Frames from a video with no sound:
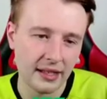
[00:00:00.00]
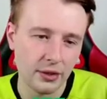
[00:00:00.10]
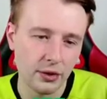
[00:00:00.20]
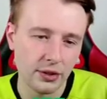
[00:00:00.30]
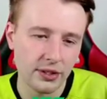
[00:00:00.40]

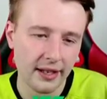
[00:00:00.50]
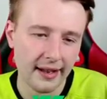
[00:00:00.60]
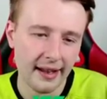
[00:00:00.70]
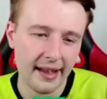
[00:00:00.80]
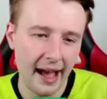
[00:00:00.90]
good?
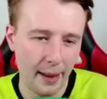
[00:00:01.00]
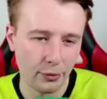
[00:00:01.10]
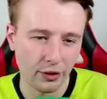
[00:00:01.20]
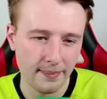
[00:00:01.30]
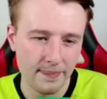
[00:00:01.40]

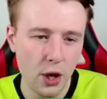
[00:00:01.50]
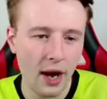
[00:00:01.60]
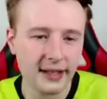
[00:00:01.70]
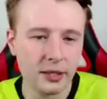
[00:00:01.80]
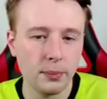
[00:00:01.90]
Not
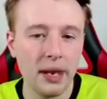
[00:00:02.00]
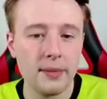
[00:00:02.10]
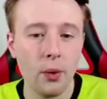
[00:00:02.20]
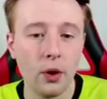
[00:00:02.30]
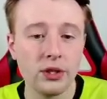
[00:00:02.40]
ideal, but let me
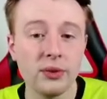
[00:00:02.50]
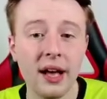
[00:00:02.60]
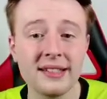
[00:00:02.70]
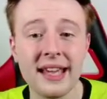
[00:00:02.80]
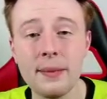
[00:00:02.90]
know what you
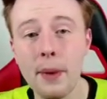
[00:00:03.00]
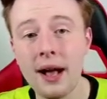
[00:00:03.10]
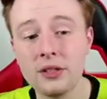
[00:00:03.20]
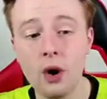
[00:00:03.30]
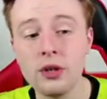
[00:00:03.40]
guys getting in
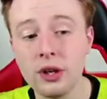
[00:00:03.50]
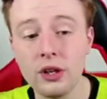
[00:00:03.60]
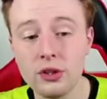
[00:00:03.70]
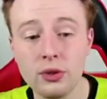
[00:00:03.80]
packs. Are you going to do